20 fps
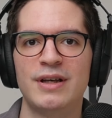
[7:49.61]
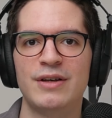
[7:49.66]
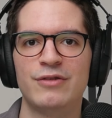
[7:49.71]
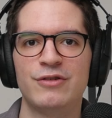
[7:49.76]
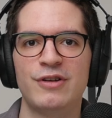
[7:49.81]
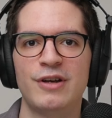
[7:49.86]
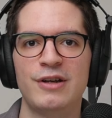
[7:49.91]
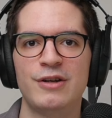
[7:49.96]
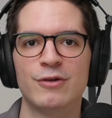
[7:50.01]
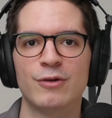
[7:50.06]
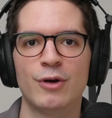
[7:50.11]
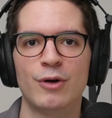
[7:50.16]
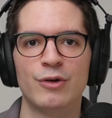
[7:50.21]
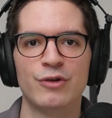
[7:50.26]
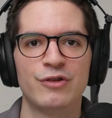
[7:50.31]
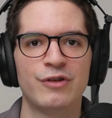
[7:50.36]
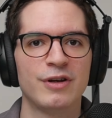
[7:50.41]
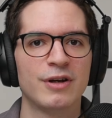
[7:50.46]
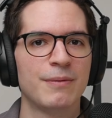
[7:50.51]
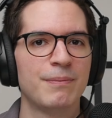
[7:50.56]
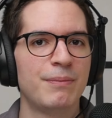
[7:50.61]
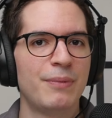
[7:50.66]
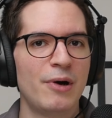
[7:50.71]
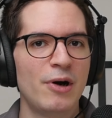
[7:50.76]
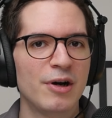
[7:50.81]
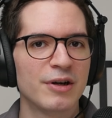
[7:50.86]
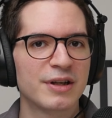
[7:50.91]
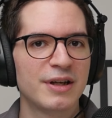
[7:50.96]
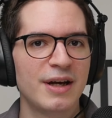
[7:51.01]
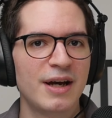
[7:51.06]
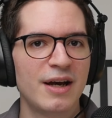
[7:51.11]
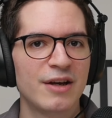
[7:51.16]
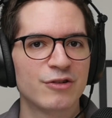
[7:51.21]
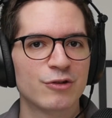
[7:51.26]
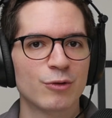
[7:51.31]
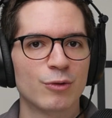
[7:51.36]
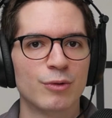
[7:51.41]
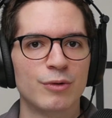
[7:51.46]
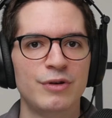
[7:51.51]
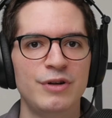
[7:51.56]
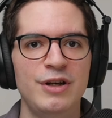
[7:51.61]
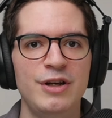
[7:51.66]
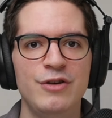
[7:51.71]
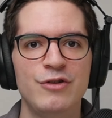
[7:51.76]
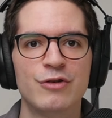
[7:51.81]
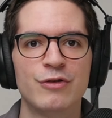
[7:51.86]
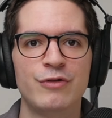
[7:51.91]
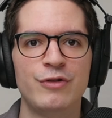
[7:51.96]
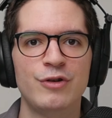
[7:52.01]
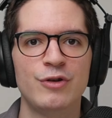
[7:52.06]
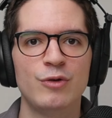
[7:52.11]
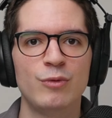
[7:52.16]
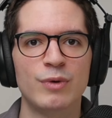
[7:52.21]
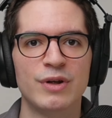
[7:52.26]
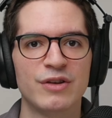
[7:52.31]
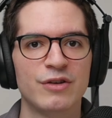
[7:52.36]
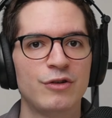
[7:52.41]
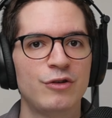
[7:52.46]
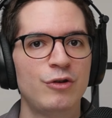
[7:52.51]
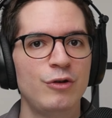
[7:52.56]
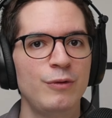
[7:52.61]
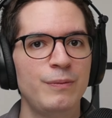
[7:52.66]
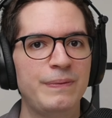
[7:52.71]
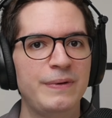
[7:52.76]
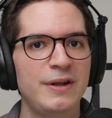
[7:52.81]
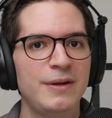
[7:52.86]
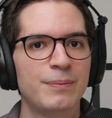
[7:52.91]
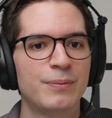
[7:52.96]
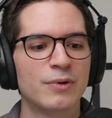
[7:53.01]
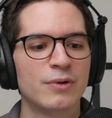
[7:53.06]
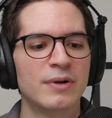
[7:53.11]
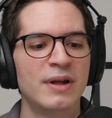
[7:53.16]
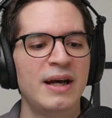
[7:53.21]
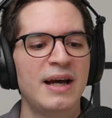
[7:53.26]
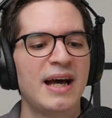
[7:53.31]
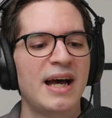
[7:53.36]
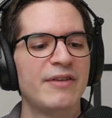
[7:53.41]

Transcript: if say you're hosting a podcast or an interview with two people,